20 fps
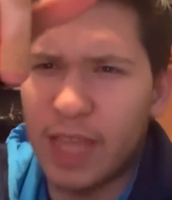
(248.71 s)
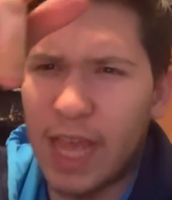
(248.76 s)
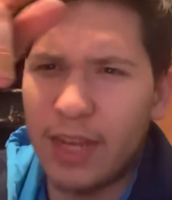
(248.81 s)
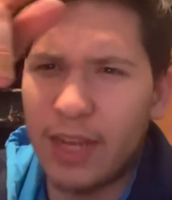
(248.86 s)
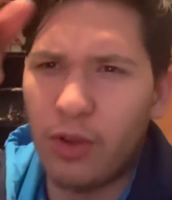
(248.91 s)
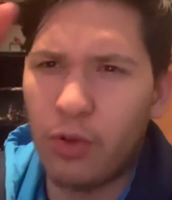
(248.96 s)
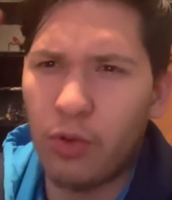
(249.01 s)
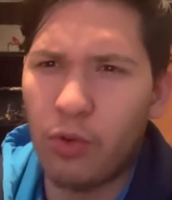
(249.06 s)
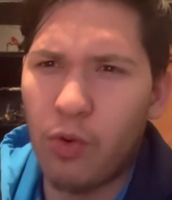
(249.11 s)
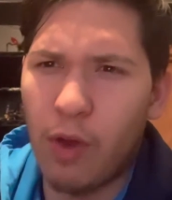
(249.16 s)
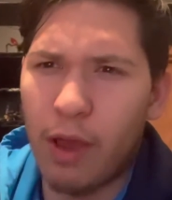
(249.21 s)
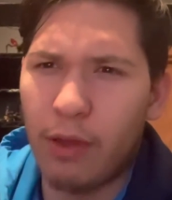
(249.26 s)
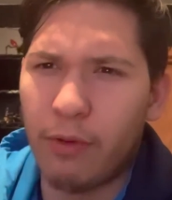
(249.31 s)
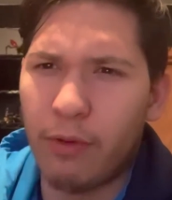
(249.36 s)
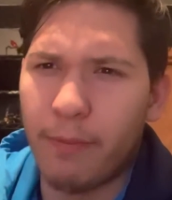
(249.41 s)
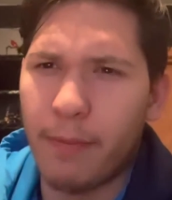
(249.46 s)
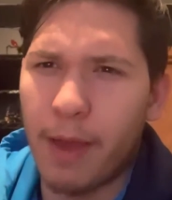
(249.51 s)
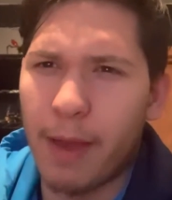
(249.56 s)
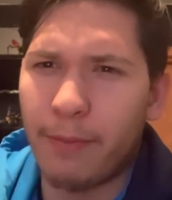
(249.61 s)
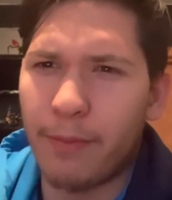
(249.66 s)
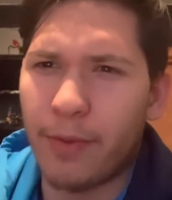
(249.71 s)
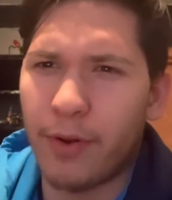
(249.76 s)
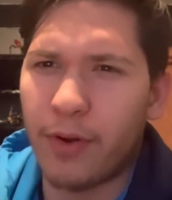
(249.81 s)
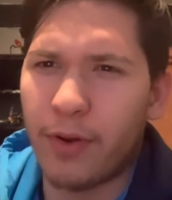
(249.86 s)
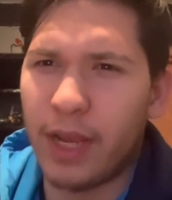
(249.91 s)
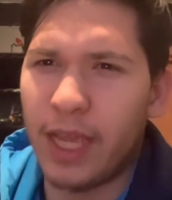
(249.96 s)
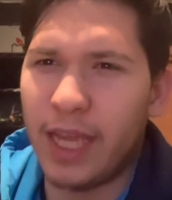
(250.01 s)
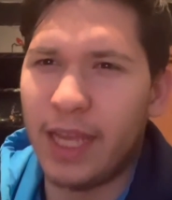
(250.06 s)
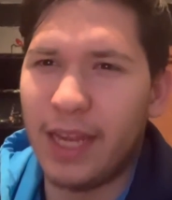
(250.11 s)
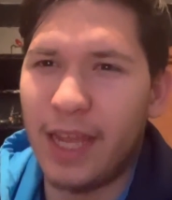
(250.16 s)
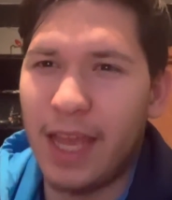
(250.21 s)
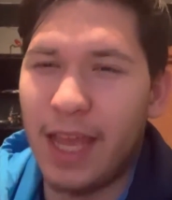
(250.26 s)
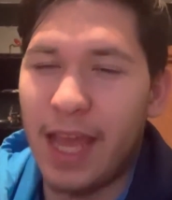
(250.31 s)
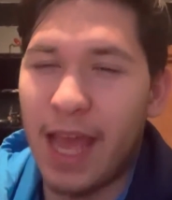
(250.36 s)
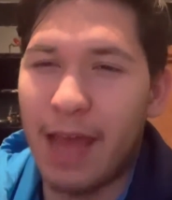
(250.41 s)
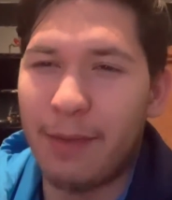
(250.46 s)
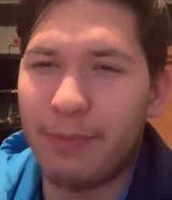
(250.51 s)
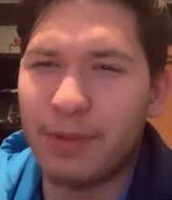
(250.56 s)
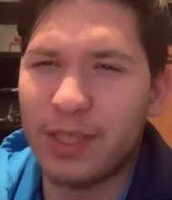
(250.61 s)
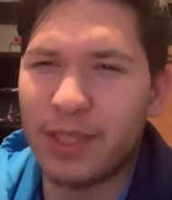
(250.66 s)
I don't quite remember. It, it
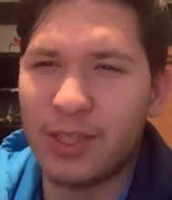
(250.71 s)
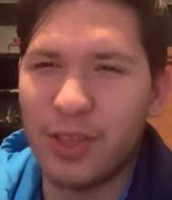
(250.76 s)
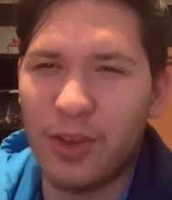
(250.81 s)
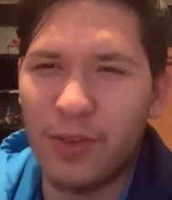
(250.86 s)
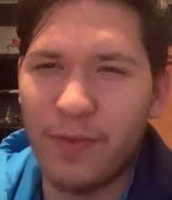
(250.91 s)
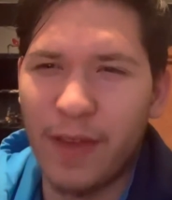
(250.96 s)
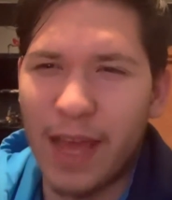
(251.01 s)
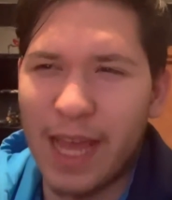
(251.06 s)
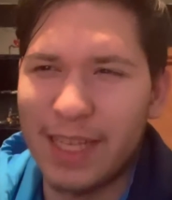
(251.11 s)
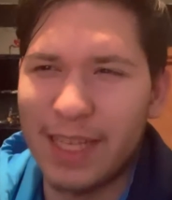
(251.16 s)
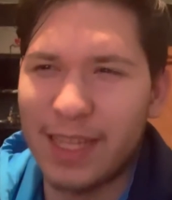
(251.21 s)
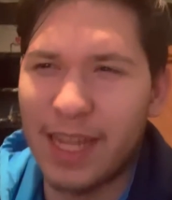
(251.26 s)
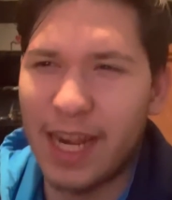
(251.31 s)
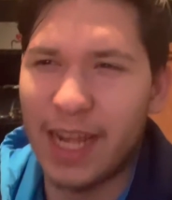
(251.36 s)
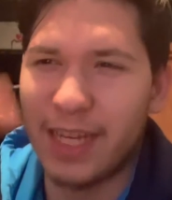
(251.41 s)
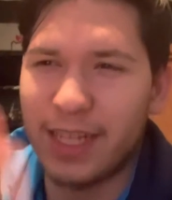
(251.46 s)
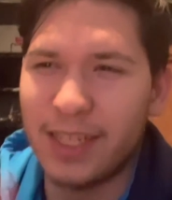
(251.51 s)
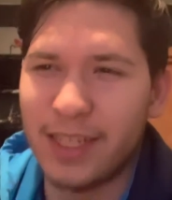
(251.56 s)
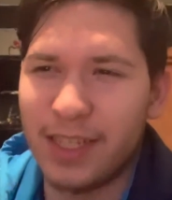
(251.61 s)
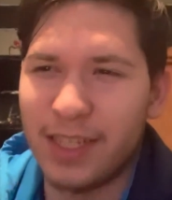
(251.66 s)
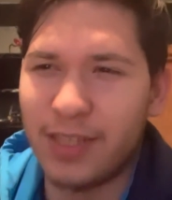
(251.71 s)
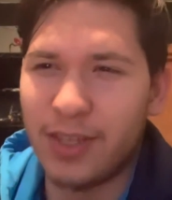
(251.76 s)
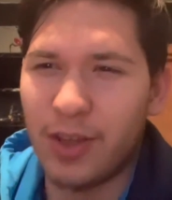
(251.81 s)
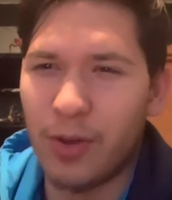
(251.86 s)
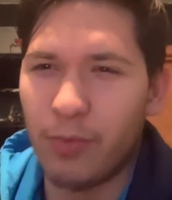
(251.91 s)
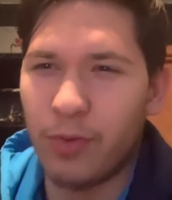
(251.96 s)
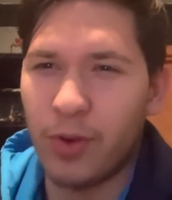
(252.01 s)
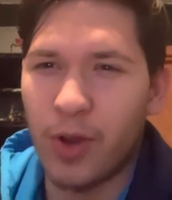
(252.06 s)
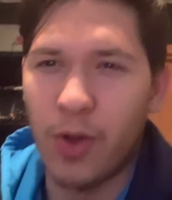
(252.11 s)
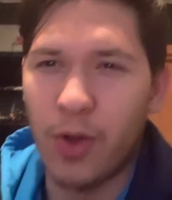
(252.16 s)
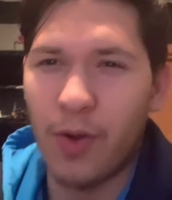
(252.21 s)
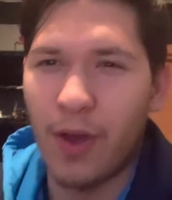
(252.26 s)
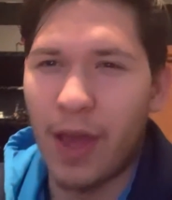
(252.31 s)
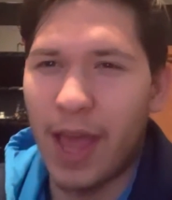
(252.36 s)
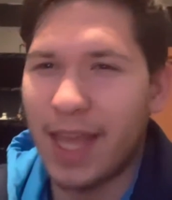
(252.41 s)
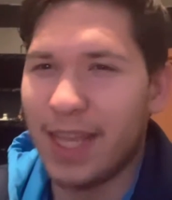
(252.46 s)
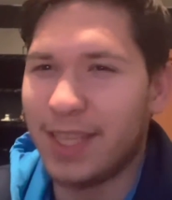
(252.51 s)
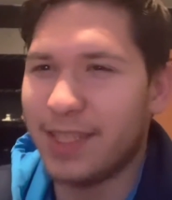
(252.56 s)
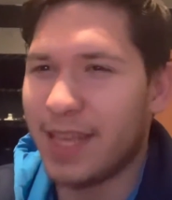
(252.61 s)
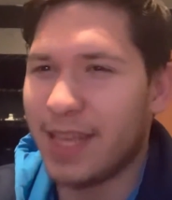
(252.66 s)
happened so fast that I don't know
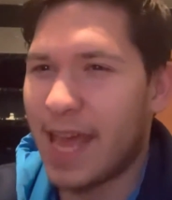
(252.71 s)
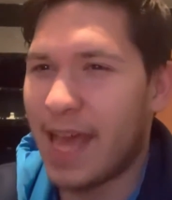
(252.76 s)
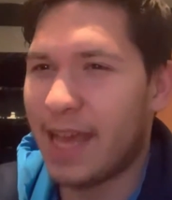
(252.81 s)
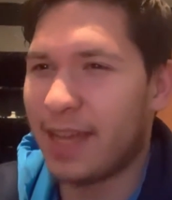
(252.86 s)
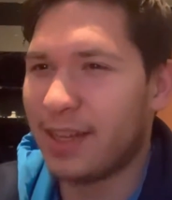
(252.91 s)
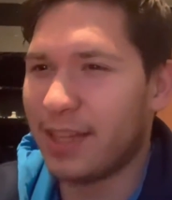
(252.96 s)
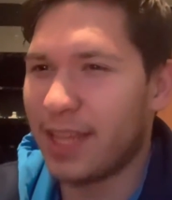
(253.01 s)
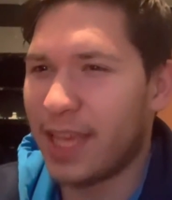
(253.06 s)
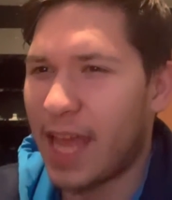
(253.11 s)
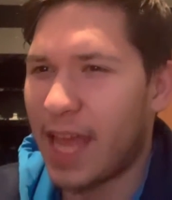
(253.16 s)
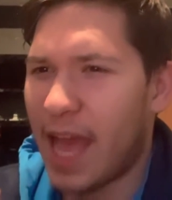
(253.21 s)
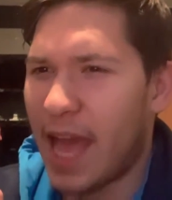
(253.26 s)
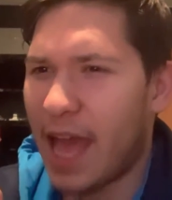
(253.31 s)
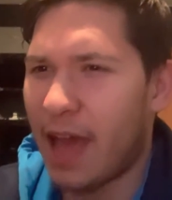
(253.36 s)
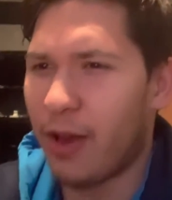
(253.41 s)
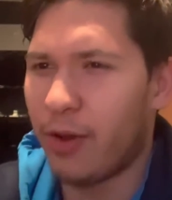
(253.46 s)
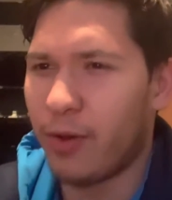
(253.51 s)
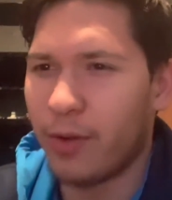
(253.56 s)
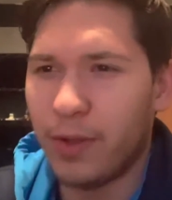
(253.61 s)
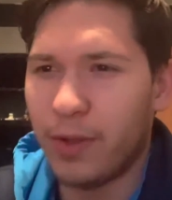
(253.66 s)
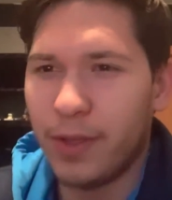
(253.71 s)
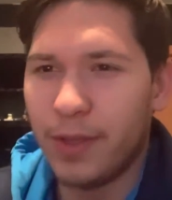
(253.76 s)
exactly how.